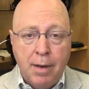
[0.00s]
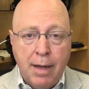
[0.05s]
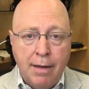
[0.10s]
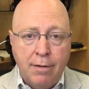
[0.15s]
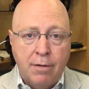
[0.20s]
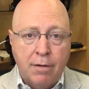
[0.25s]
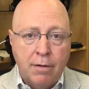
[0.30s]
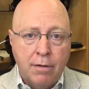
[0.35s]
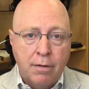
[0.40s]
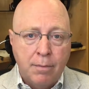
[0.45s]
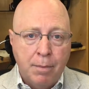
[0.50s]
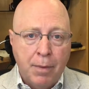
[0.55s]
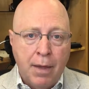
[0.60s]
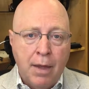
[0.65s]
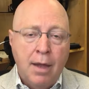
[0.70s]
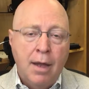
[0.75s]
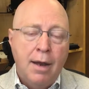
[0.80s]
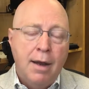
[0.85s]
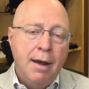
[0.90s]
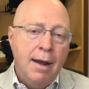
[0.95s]
lenses,
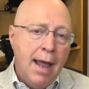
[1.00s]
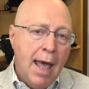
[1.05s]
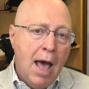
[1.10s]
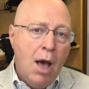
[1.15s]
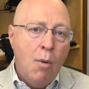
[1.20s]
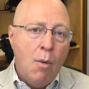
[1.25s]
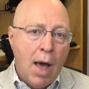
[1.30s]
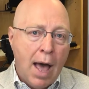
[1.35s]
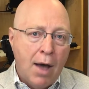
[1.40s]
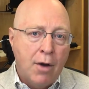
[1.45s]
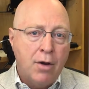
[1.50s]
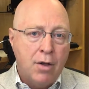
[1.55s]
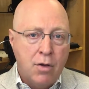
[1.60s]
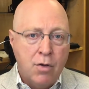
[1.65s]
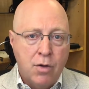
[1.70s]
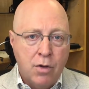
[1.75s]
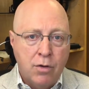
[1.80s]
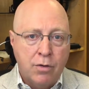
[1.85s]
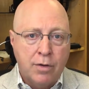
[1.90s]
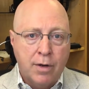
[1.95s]
now how do you
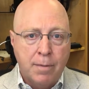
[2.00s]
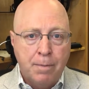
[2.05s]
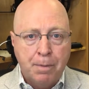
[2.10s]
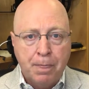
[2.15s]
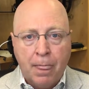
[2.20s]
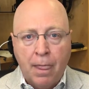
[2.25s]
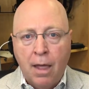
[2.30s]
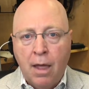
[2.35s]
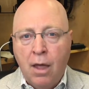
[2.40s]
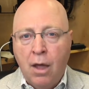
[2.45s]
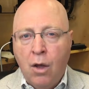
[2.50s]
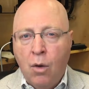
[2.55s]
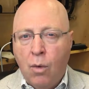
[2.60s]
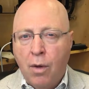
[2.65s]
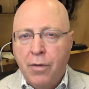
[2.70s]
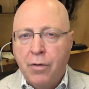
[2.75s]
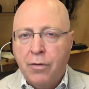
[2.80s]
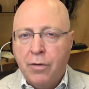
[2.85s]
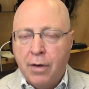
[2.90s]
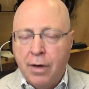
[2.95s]
use it?
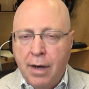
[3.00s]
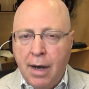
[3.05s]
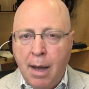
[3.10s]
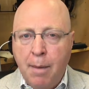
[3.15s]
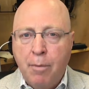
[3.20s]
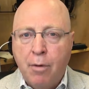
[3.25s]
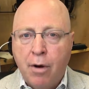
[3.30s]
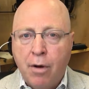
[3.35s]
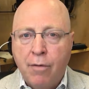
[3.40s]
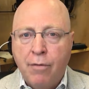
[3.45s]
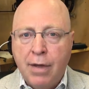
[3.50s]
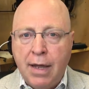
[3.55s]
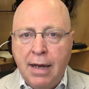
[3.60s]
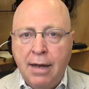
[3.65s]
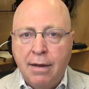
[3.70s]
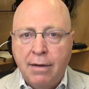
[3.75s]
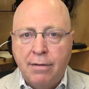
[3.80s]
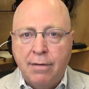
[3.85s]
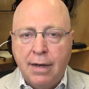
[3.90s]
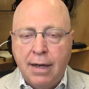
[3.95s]
Well, there's a number of
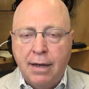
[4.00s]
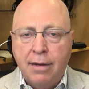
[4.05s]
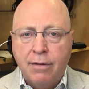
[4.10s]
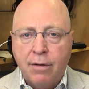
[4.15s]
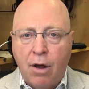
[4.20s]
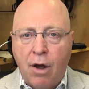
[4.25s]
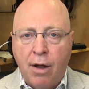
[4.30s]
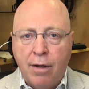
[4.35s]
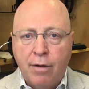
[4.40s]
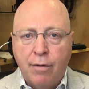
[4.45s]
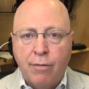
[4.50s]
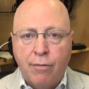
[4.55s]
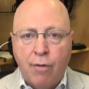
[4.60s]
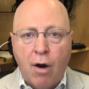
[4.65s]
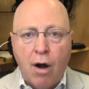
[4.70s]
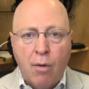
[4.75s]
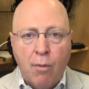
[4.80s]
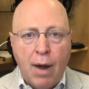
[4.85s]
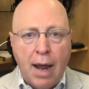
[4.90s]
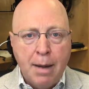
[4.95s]
indices on the
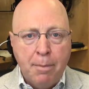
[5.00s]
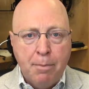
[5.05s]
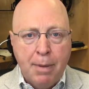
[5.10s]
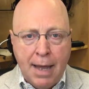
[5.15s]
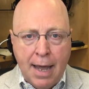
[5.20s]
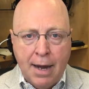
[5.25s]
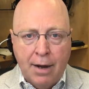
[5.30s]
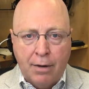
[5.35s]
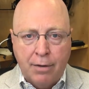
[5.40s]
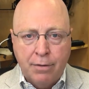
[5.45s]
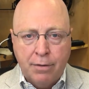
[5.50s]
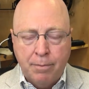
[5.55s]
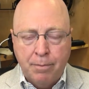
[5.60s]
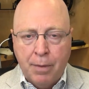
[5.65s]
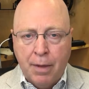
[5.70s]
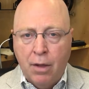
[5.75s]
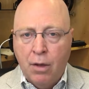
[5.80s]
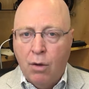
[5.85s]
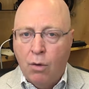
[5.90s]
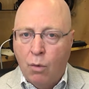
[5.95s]
far right panels.
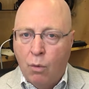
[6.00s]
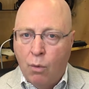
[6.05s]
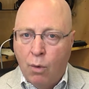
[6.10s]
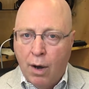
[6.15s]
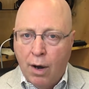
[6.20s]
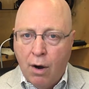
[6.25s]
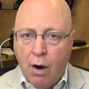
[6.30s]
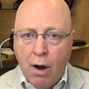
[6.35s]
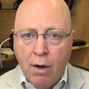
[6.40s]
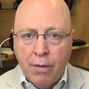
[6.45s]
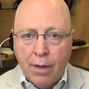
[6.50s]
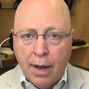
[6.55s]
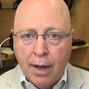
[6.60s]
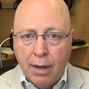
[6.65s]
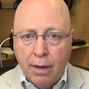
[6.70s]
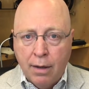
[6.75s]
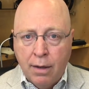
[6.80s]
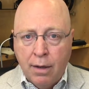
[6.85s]
What are they?